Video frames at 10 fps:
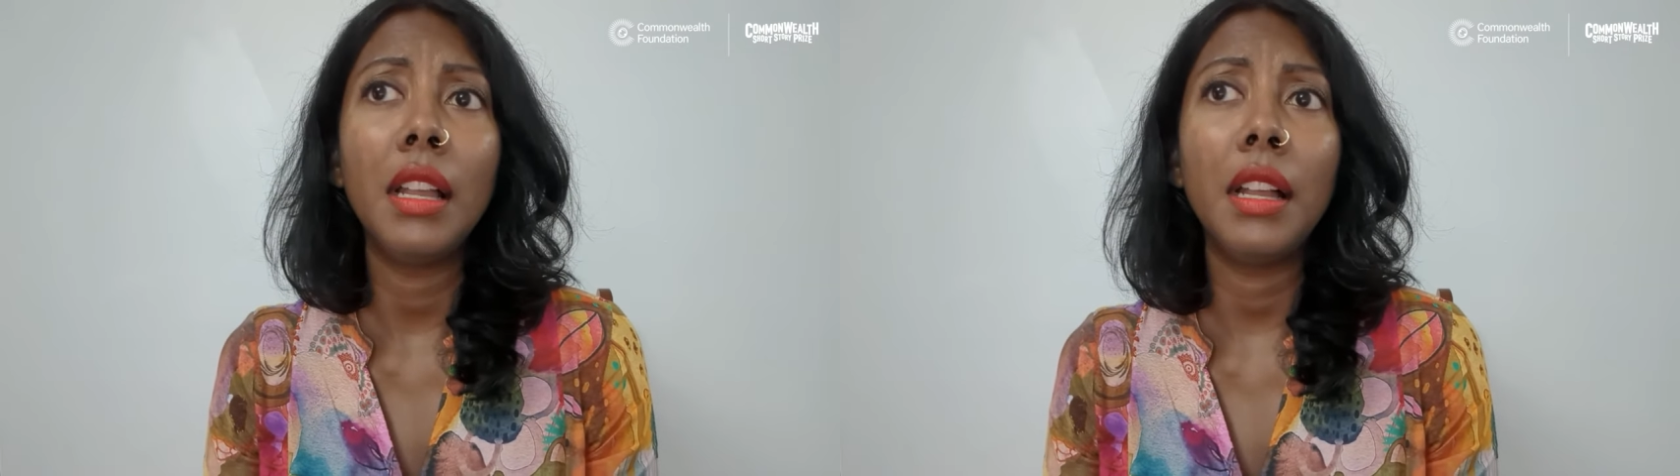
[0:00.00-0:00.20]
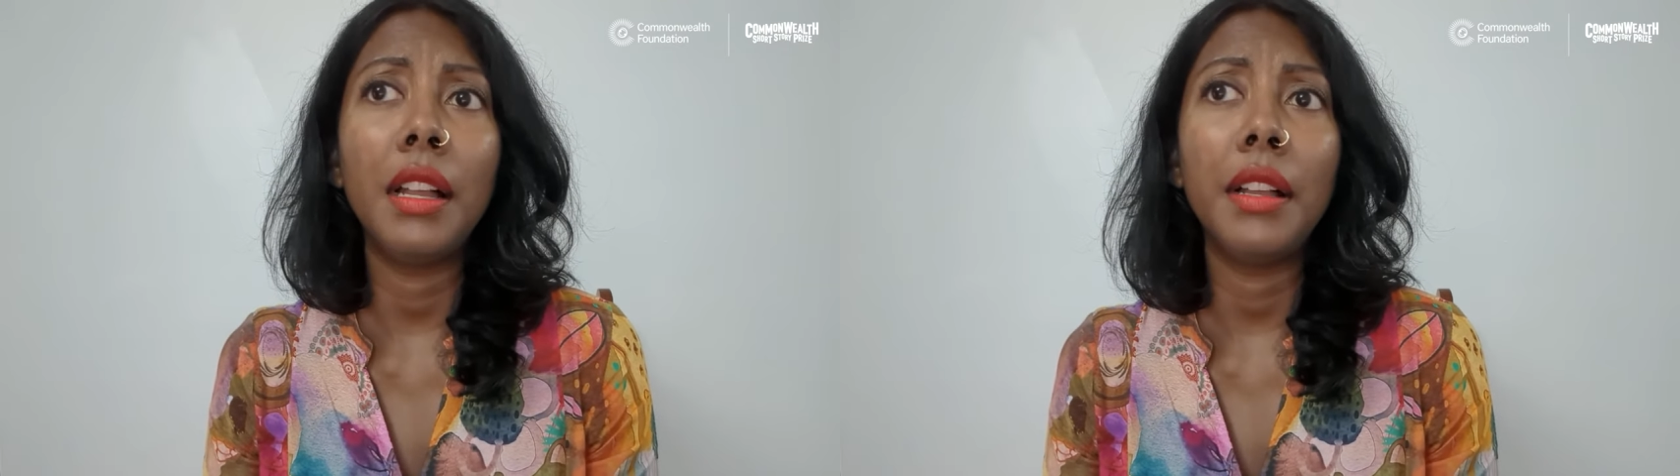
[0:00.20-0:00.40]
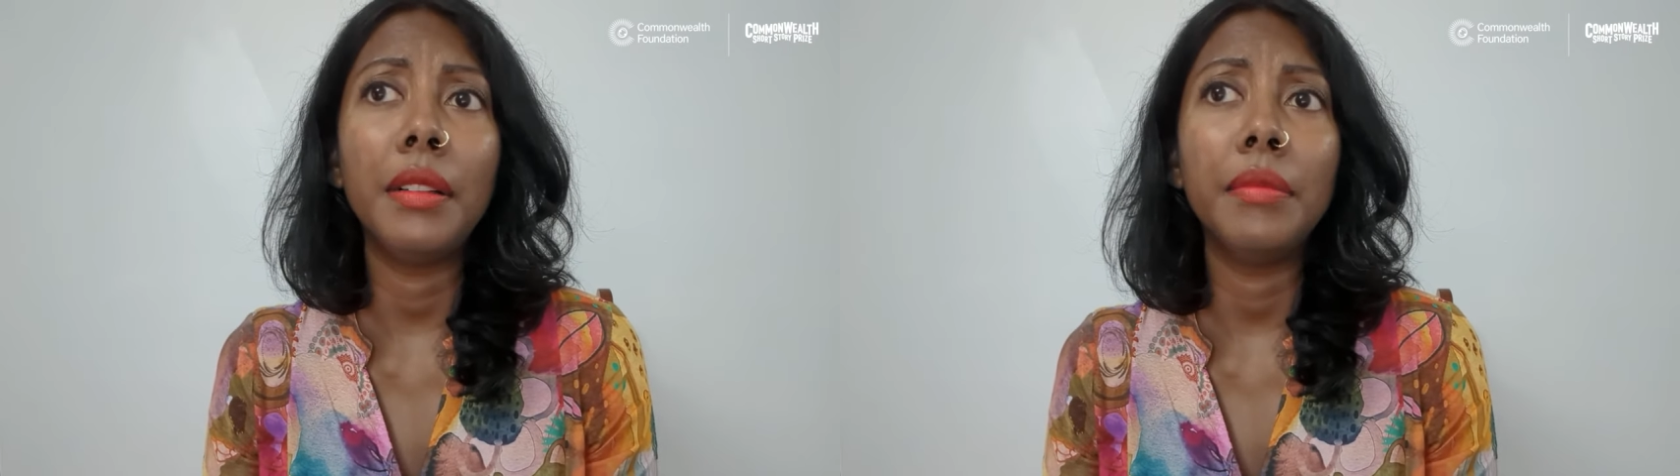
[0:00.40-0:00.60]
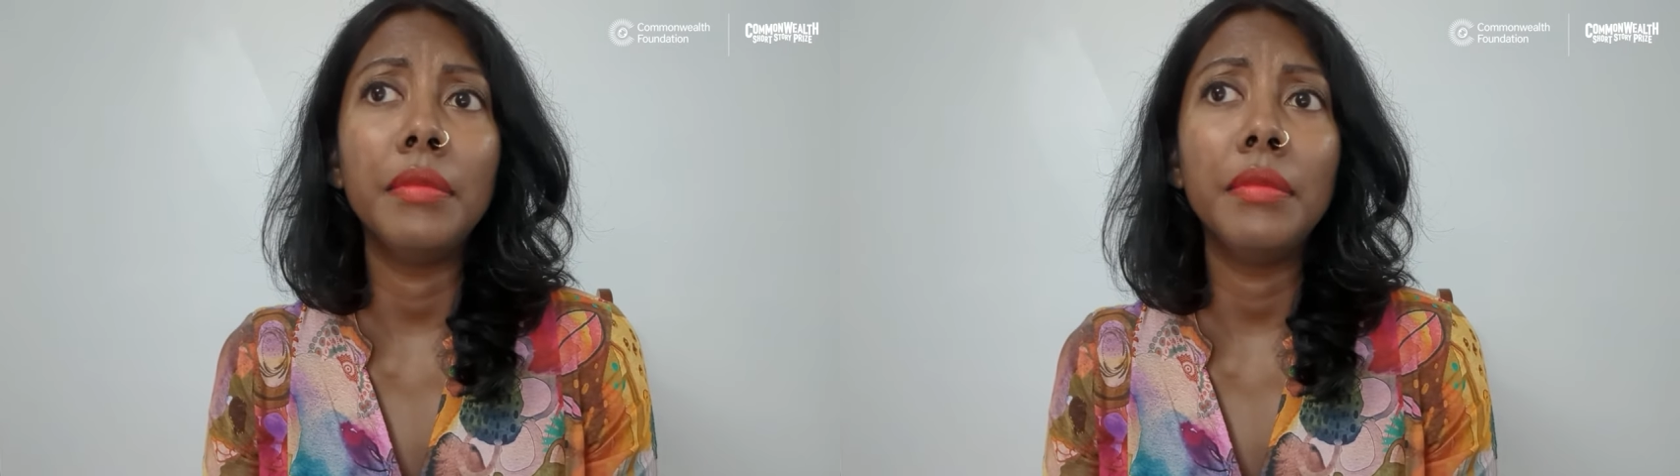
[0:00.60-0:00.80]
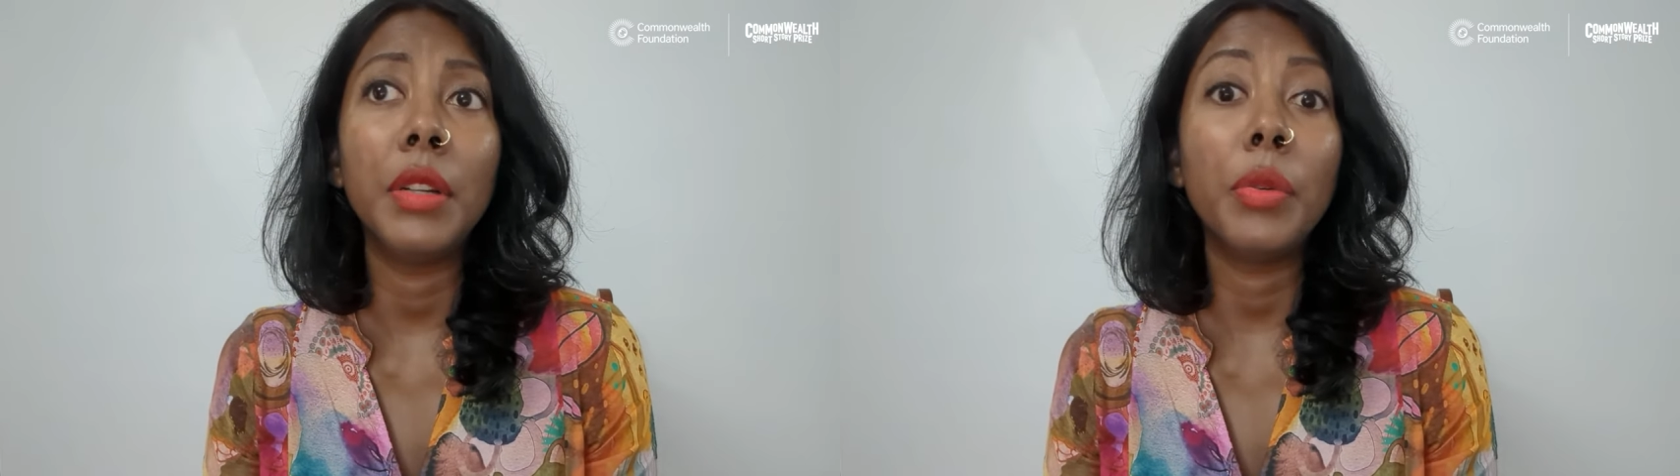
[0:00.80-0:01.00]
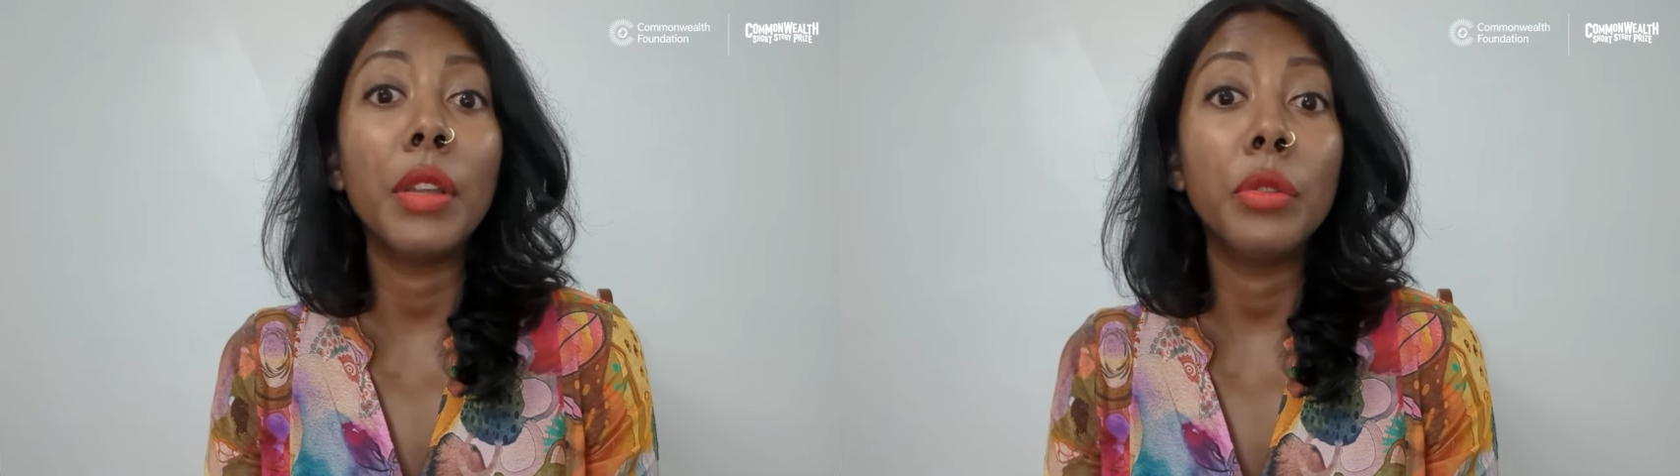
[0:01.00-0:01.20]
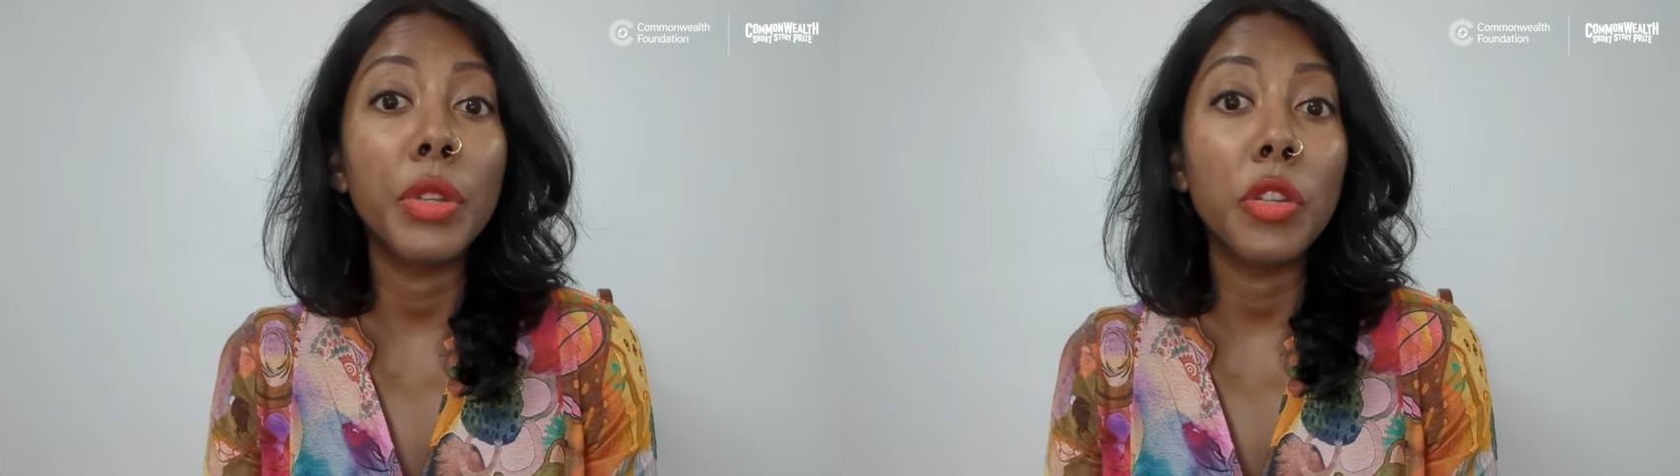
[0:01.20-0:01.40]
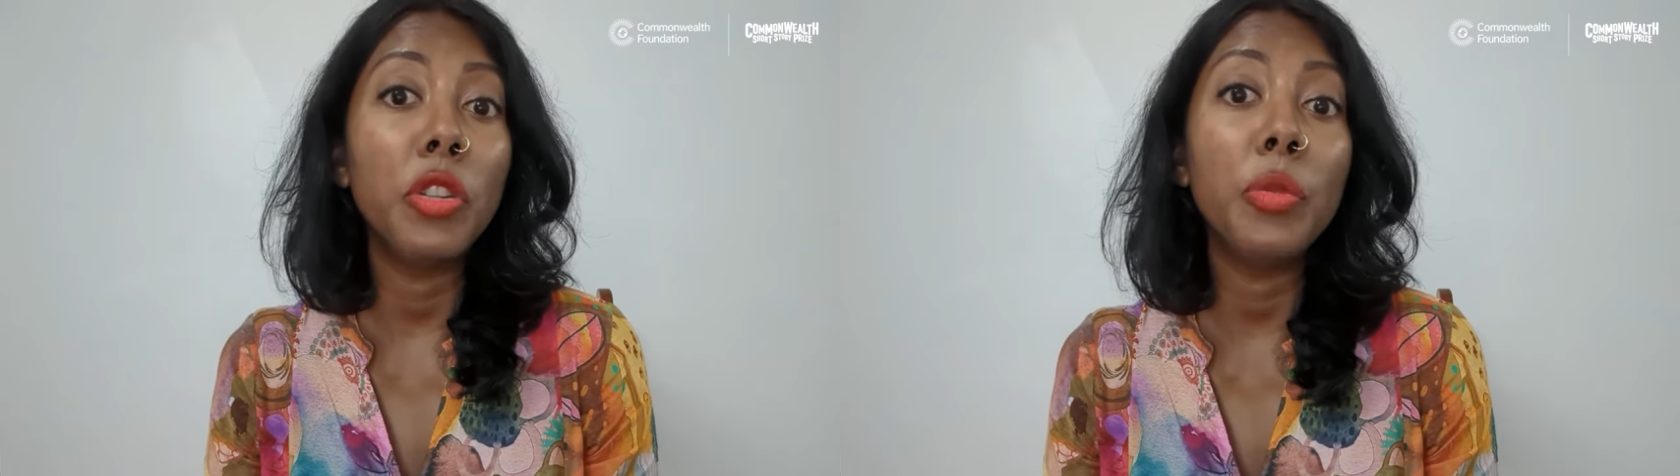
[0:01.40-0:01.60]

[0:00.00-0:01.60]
um, around which